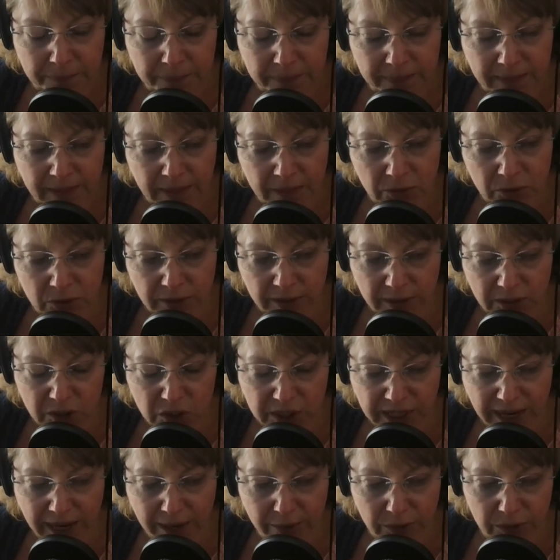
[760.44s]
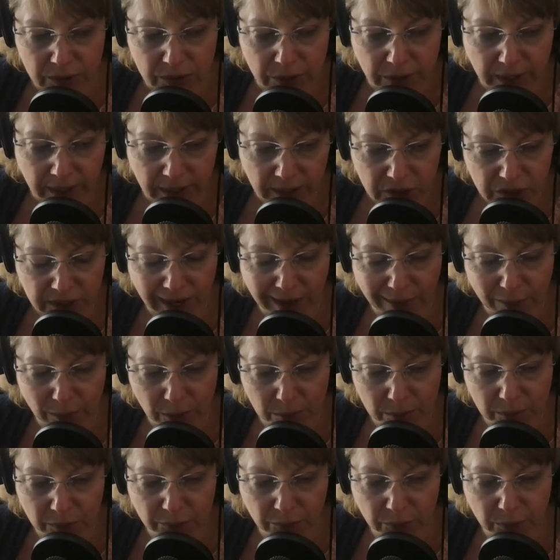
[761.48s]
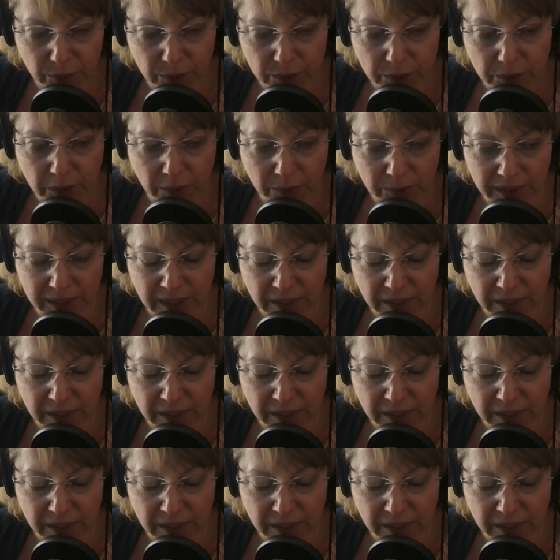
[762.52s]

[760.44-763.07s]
and there's like a shower. So you got to shower before you go in,